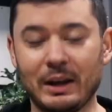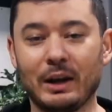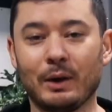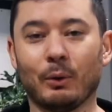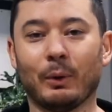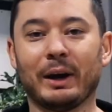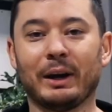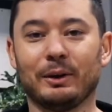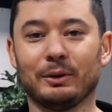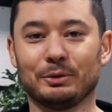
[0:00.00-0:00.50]

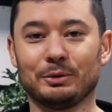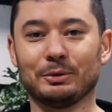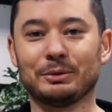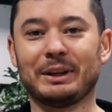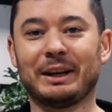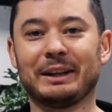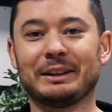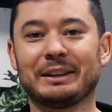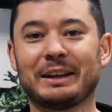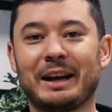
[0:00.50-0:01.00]
While you do
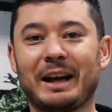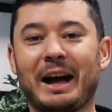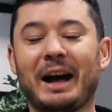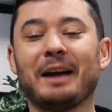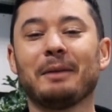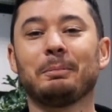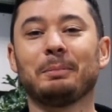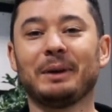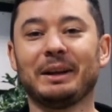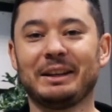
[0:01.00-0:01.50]
that,
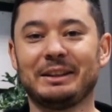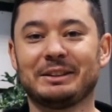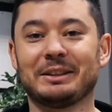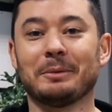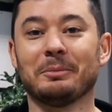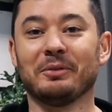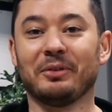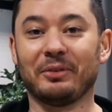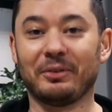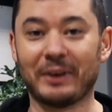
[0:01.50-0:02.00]
I'll play
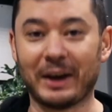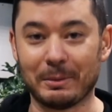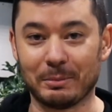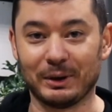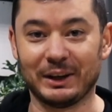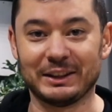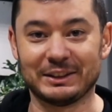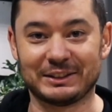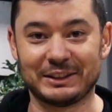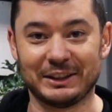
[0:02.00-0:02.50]
some
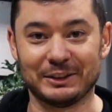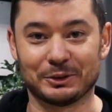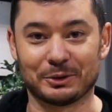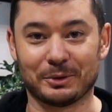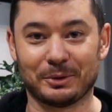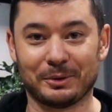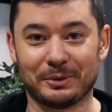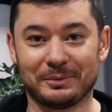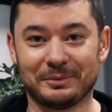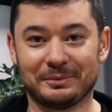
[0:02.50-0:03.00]
fabulous
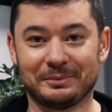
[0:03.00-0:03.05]
intro.